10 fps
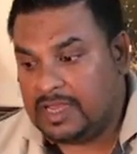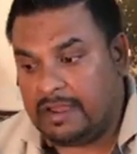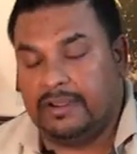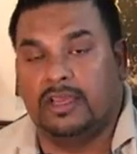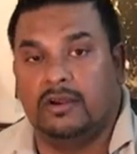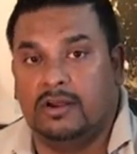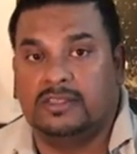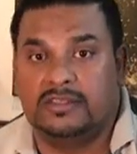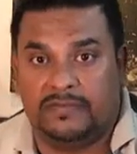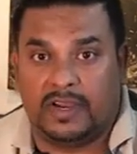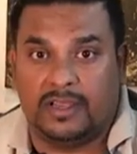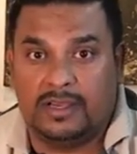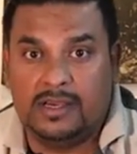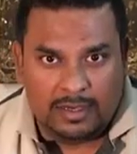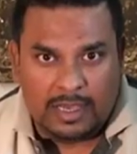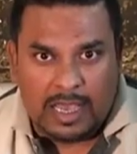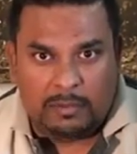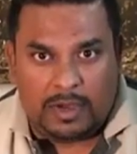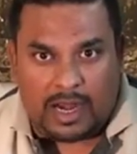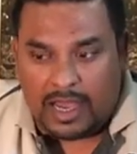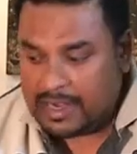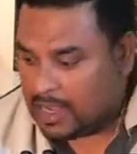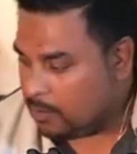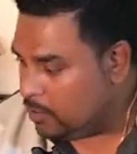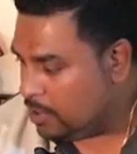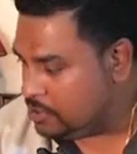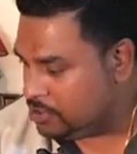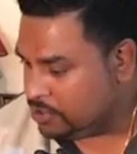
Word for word: carrying it on safari. But I now wanted to